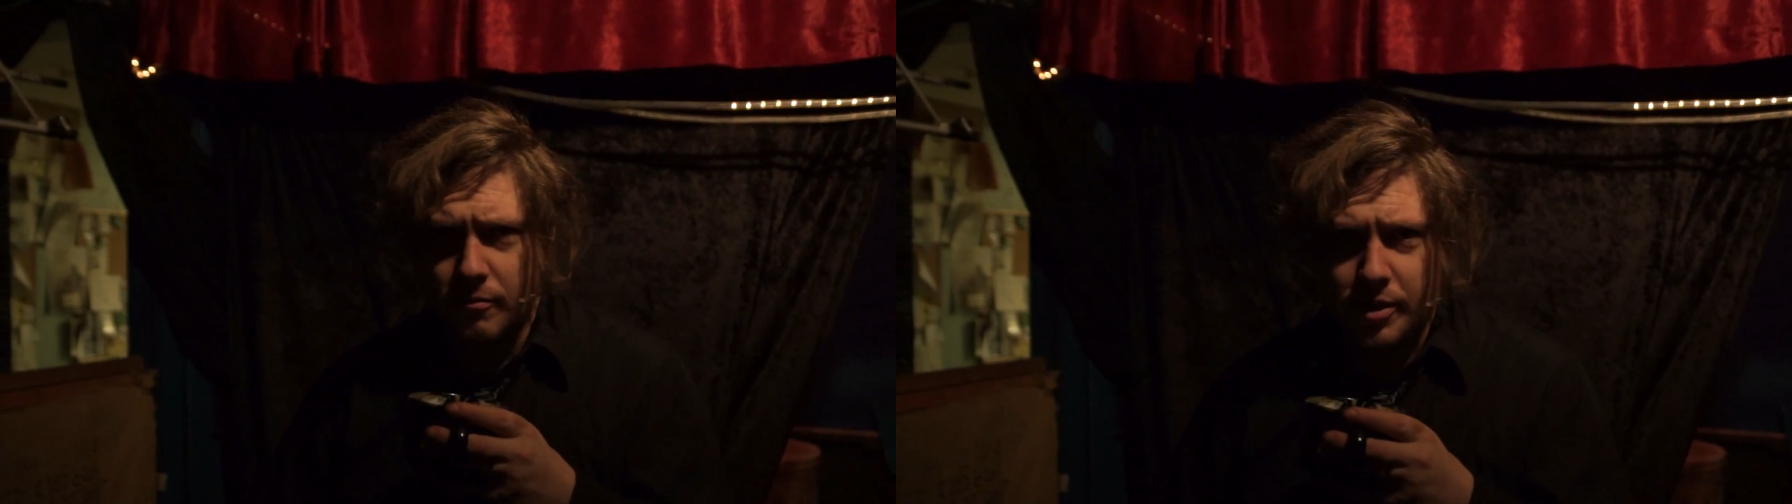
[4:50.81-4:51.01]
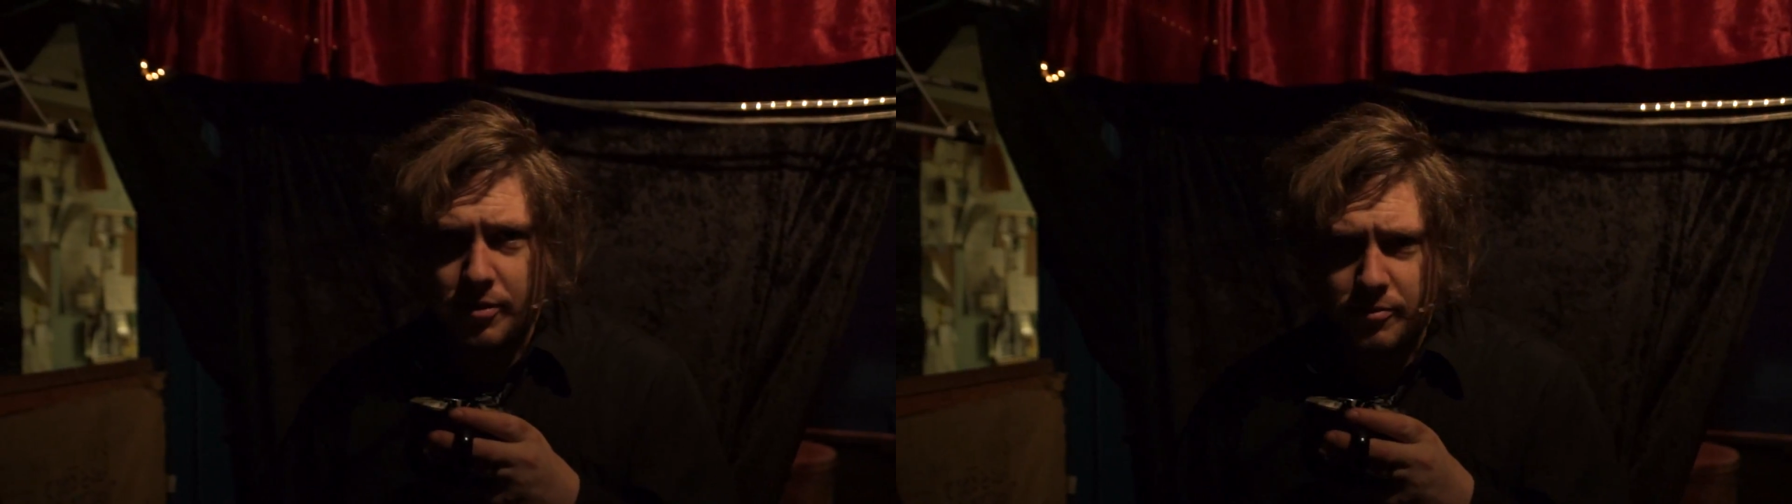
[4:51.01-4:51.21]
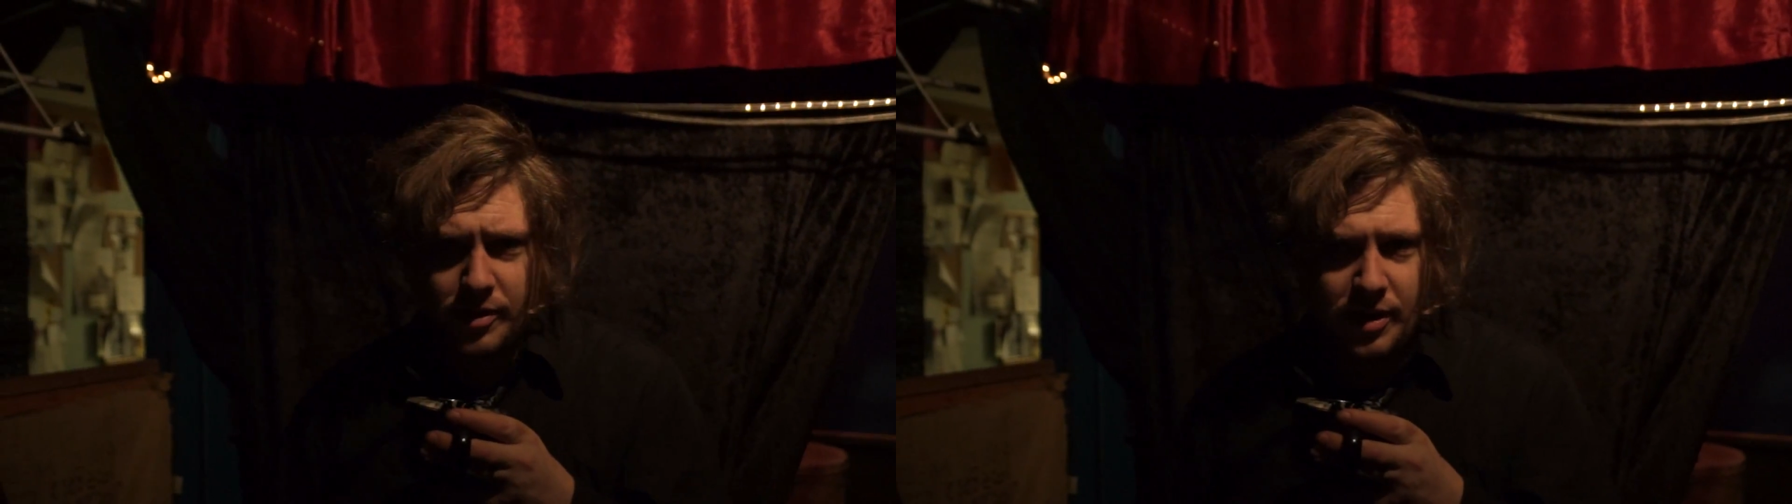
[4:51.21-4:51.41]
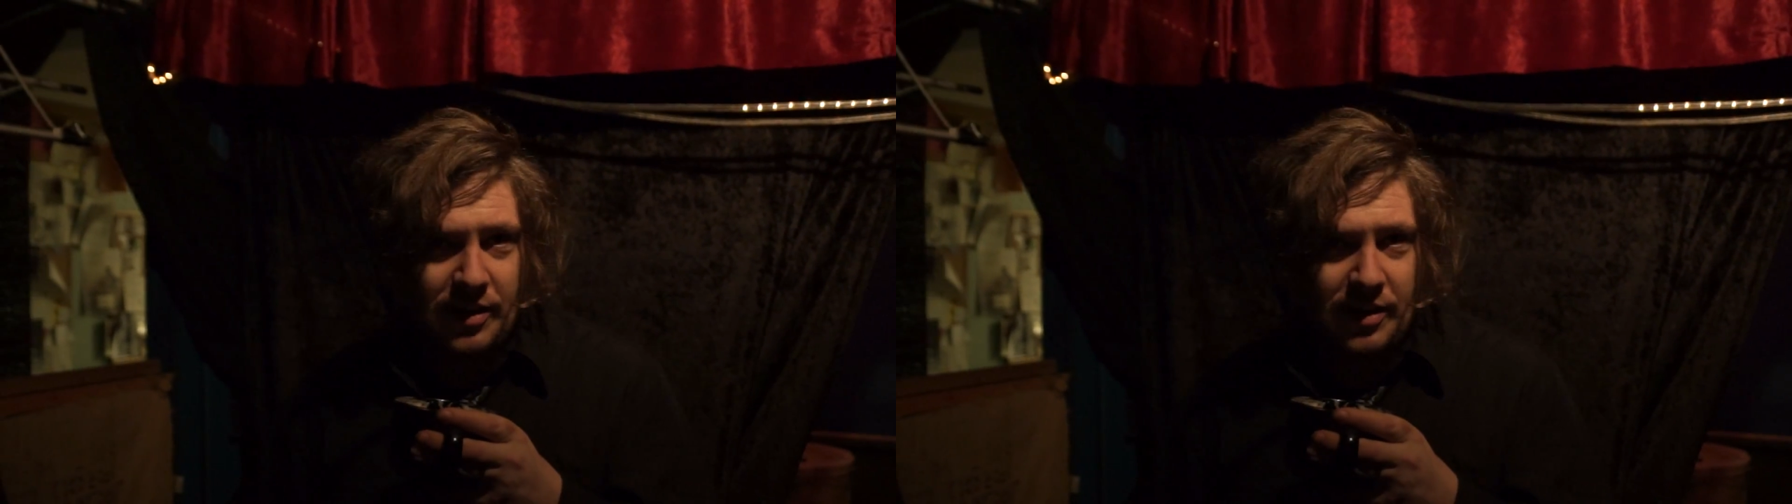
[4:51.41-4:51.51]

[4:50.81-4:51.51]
We're